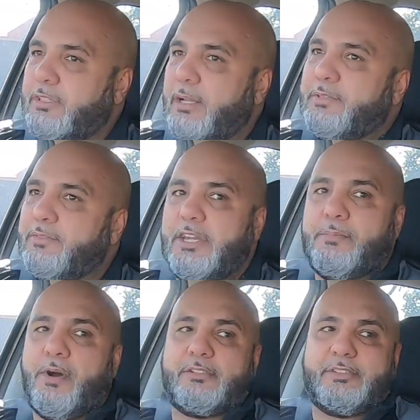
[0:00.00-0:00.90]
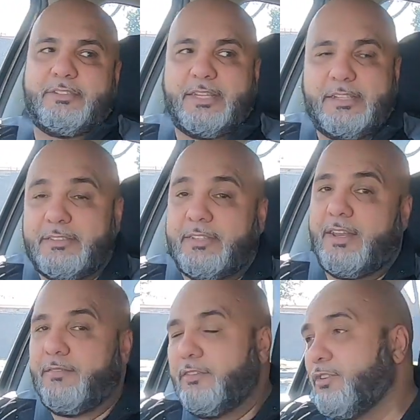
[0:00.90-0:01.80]
types of gearboxes
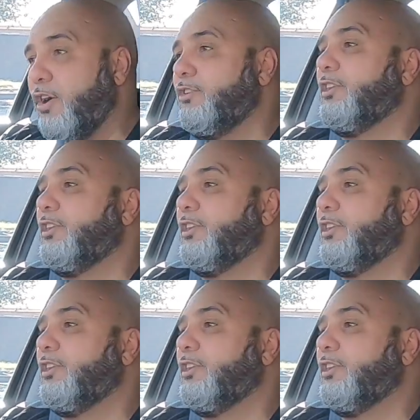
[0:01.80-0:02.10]
inside of this car. You